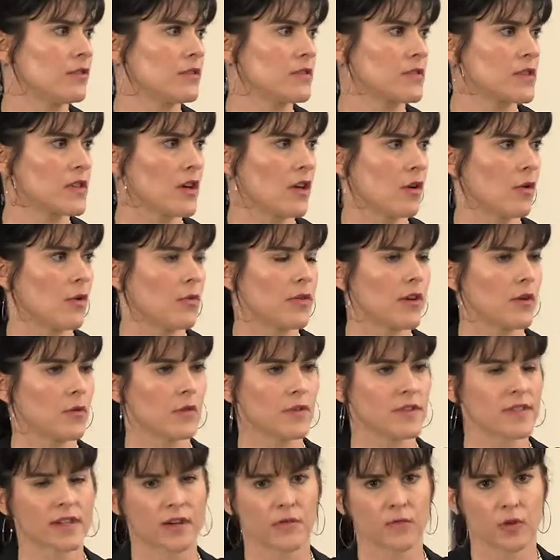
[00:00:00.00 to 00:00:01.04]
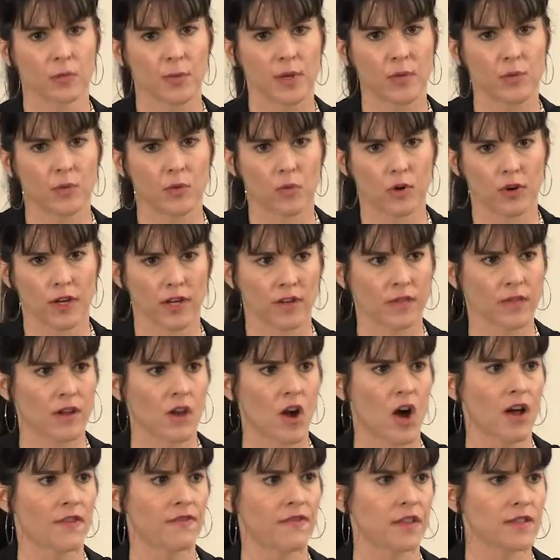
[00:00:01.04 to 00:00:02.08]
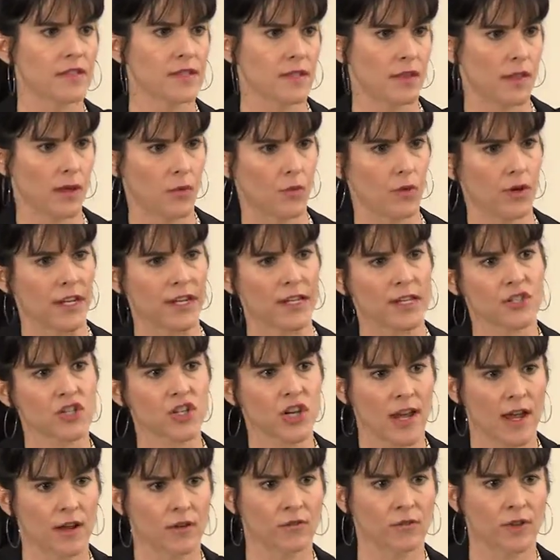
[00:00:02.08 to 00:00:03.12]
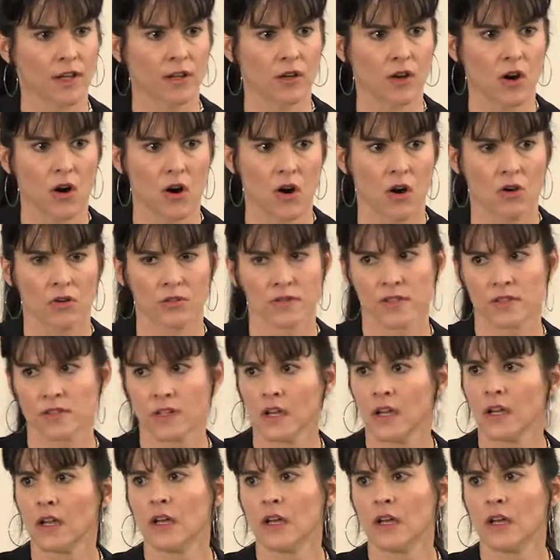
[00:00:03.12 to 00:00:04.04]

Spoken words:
So there were several people working in the office, and they were each handling calls